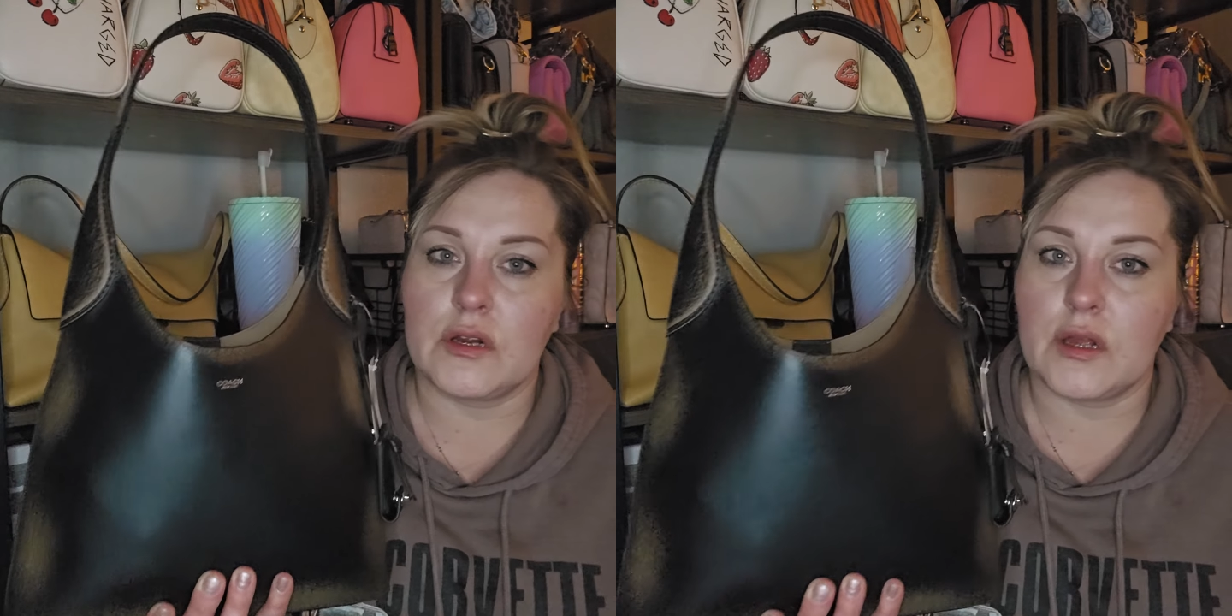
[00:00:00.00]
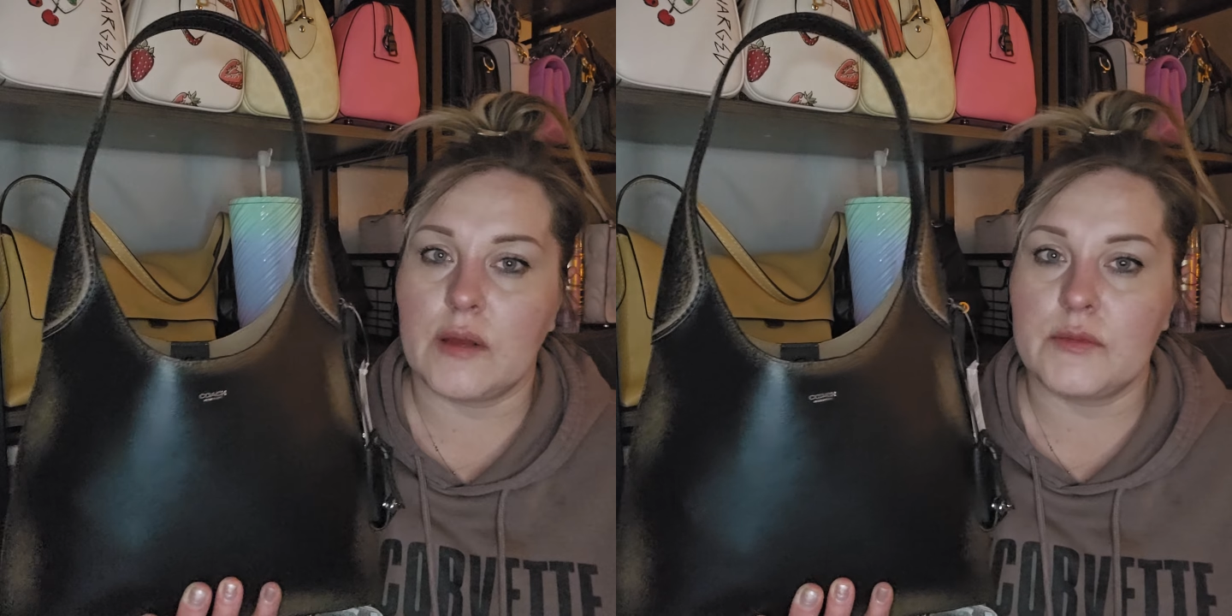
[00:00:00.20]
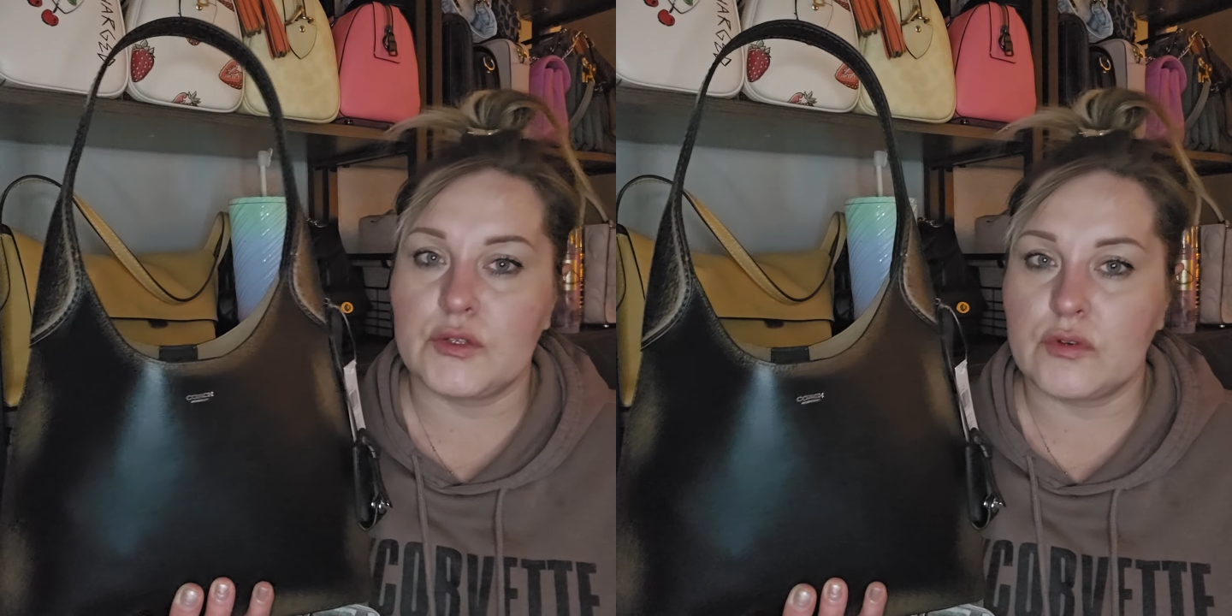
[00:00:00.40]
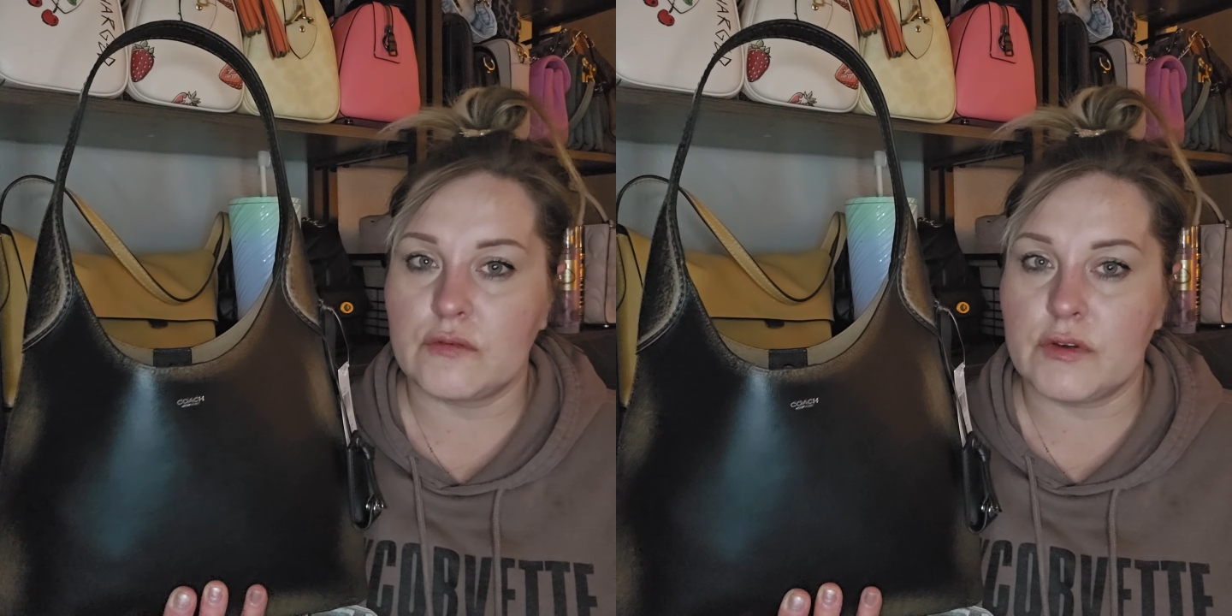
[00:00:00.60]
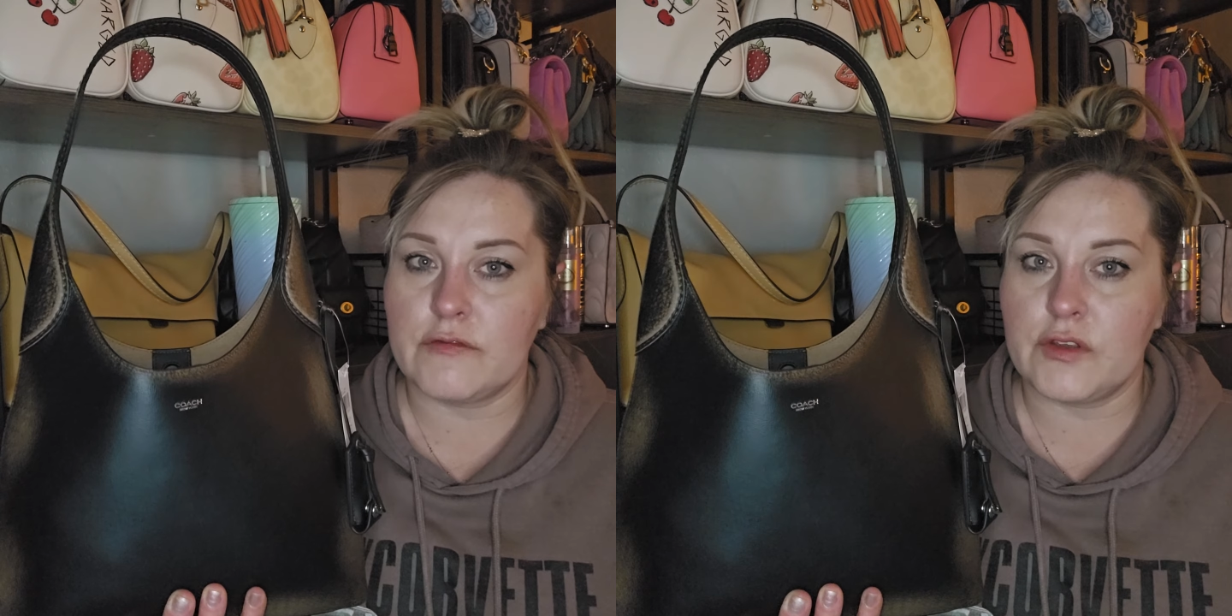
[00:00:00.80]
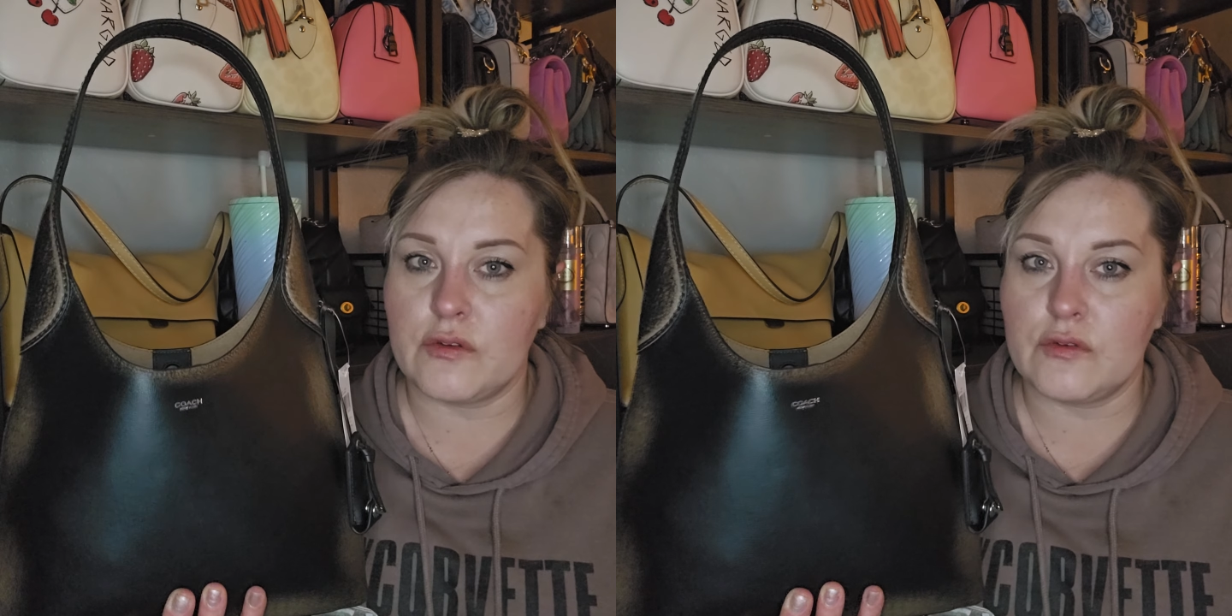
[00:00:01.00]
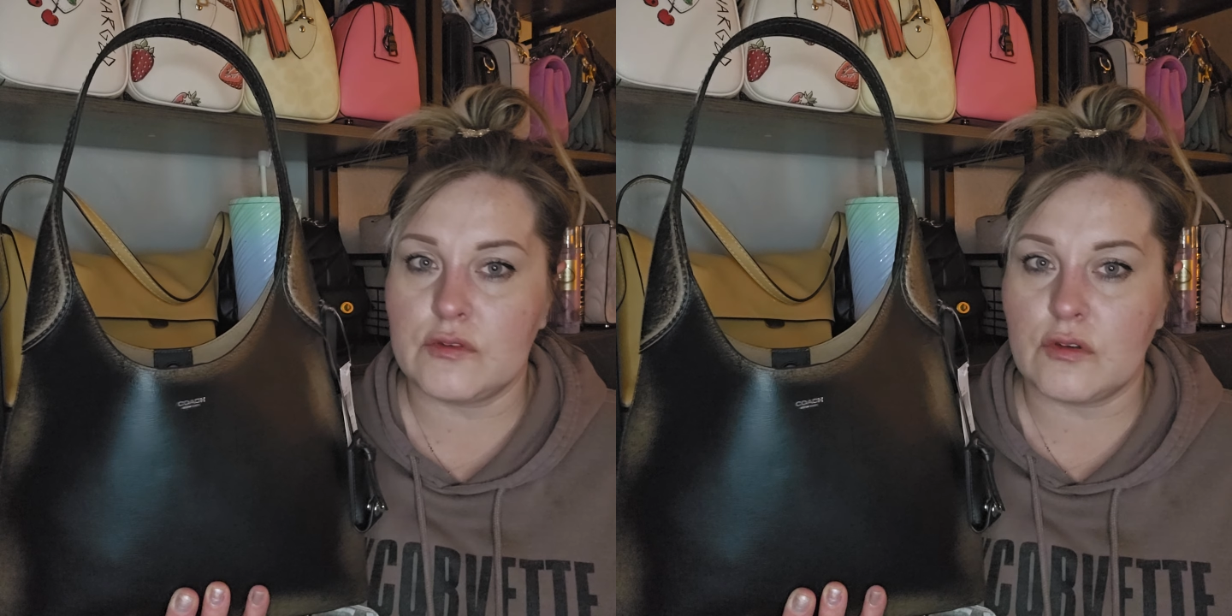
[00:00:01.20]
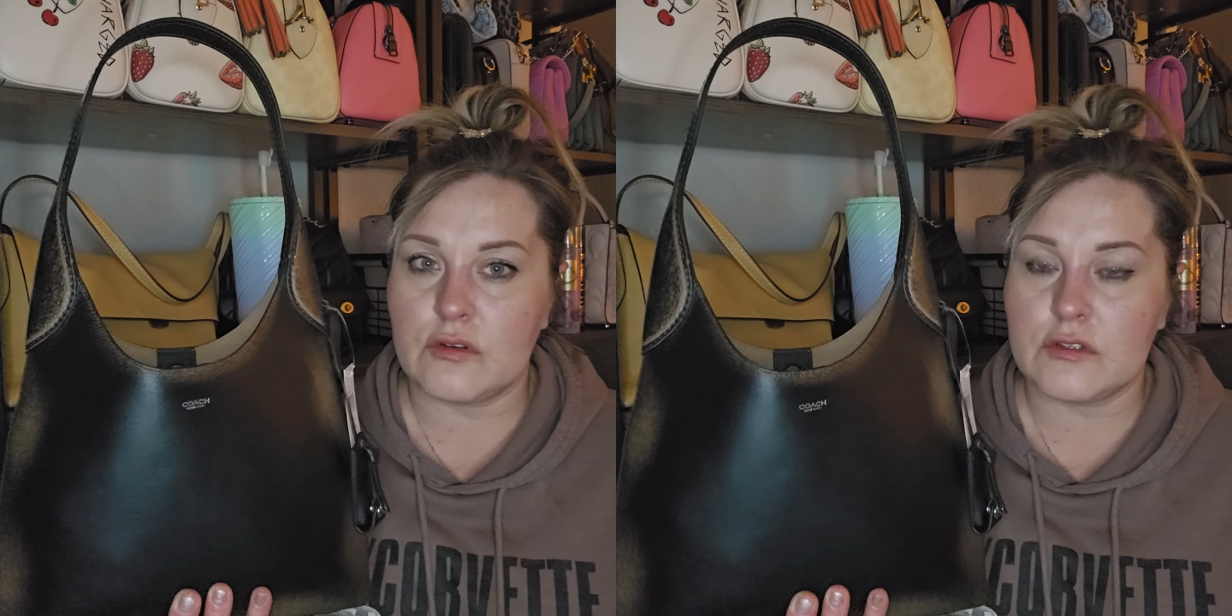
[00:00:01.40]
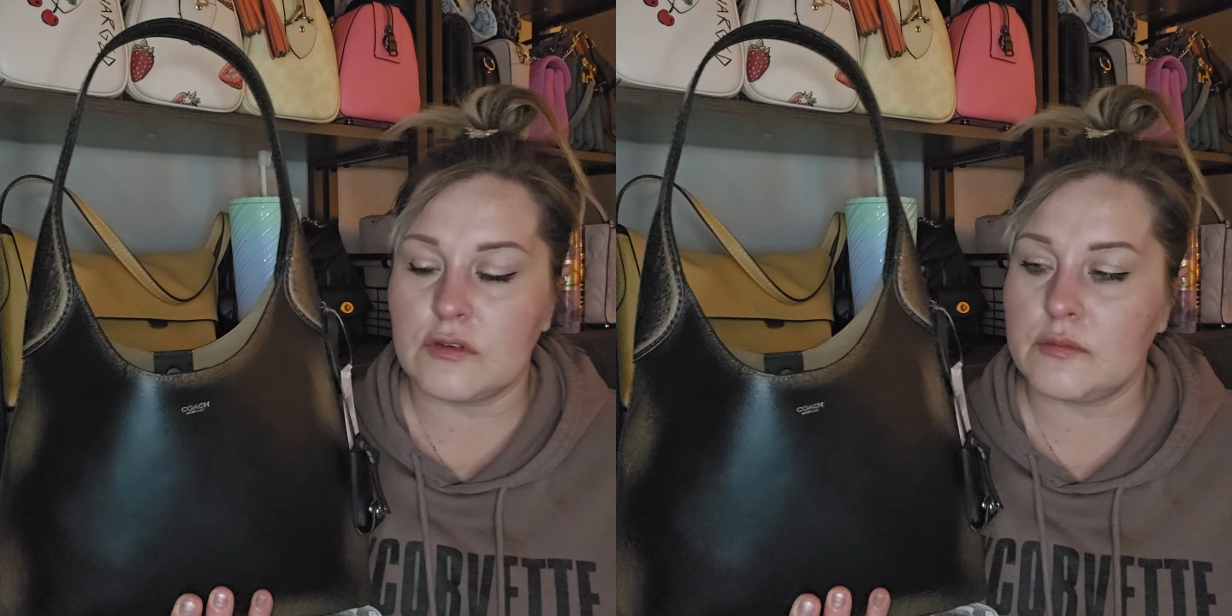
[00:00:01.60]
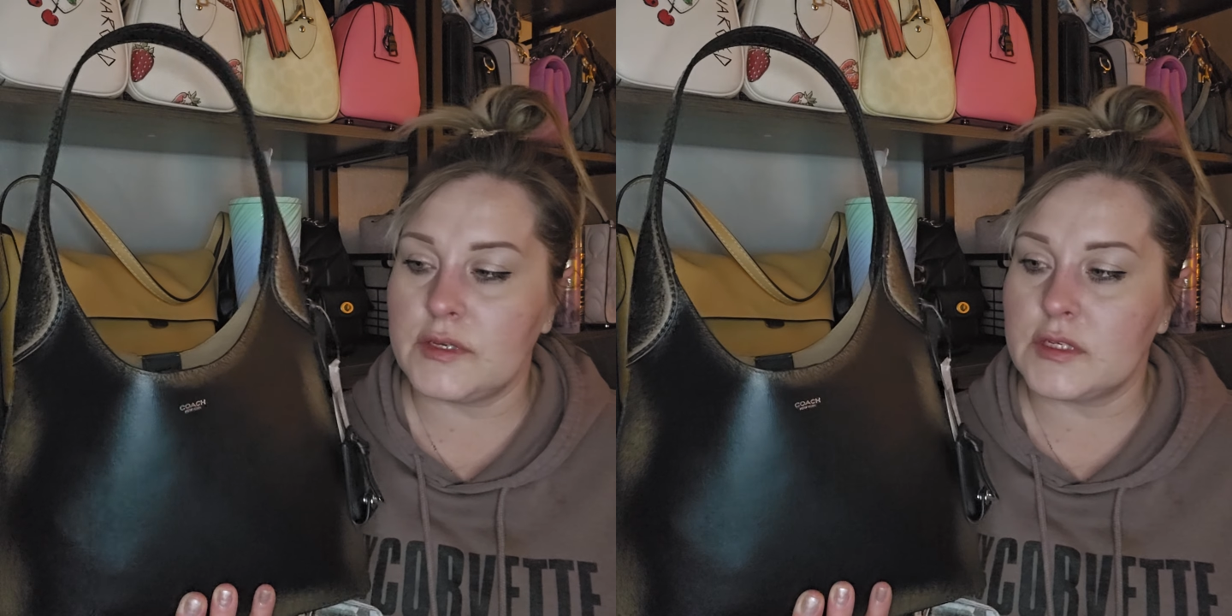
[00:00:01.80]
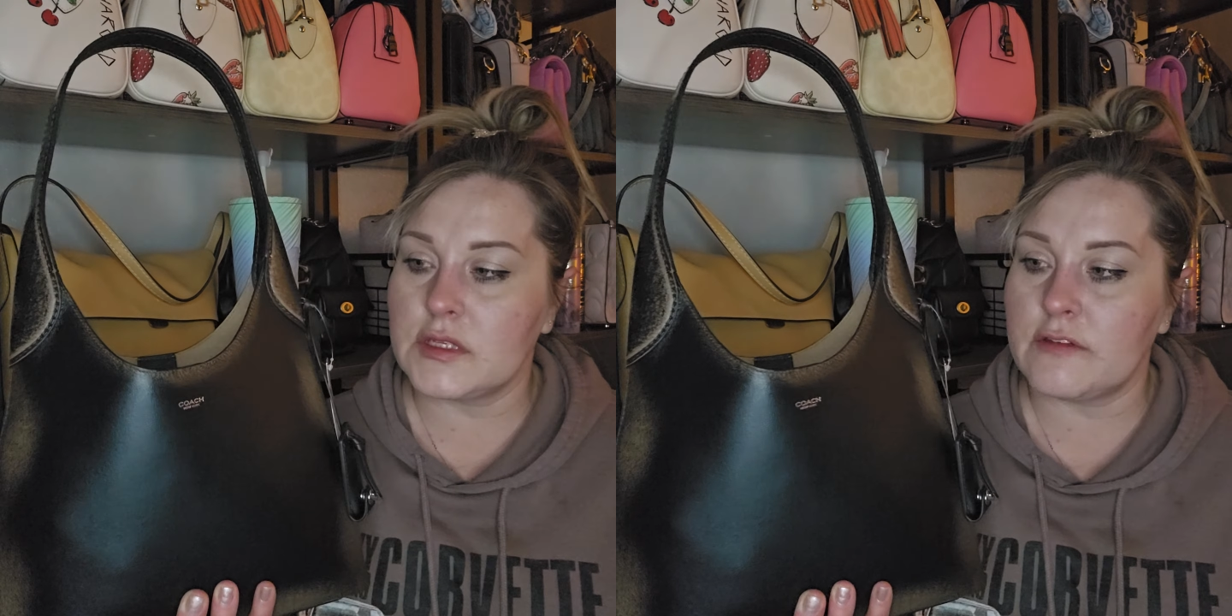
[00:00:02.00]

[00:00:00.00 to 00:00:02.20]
I'm doing reviews also, because I